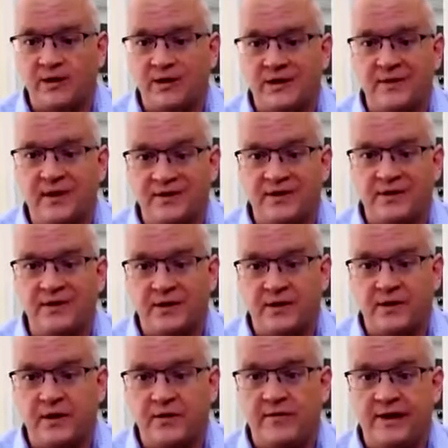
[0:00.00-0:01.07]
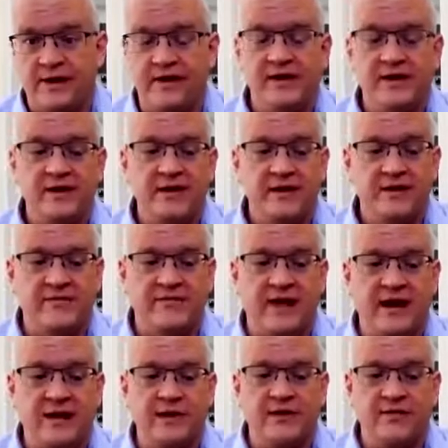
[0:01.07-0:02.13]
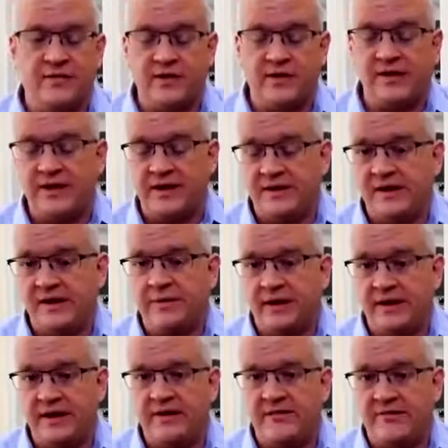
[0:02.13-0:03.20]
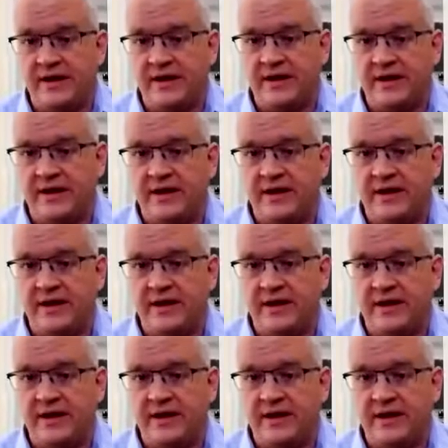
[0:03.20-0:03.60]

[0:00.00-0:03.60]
especially during COVID, to value diversity and stability of funding.